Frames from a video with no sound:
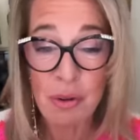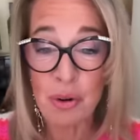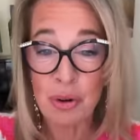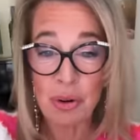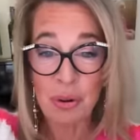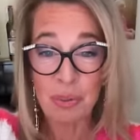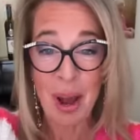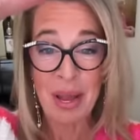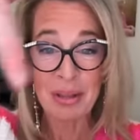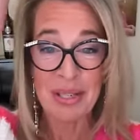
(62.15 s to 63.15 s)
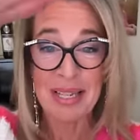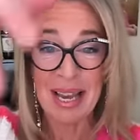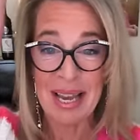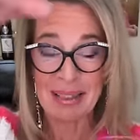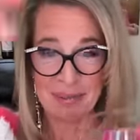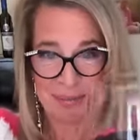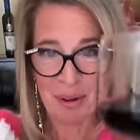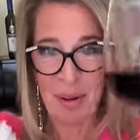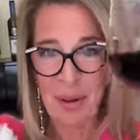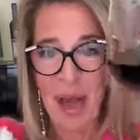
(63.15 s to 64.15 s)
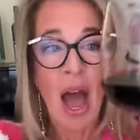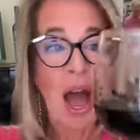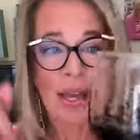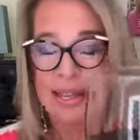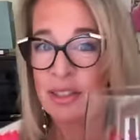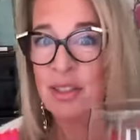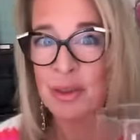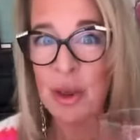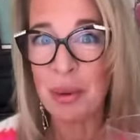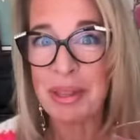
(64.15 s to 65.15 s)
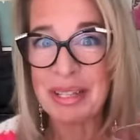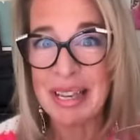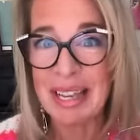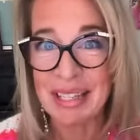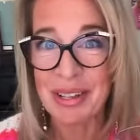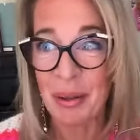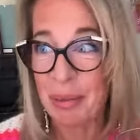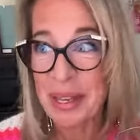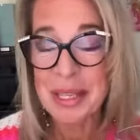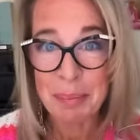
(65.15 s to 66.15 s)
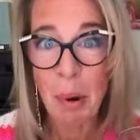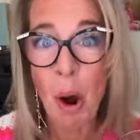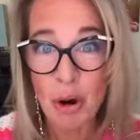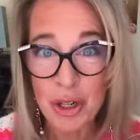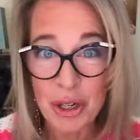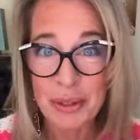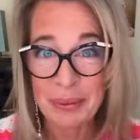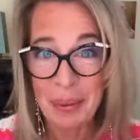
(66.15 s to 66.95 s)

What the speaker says: For North Wales is here. Do you know what this is? This is posh.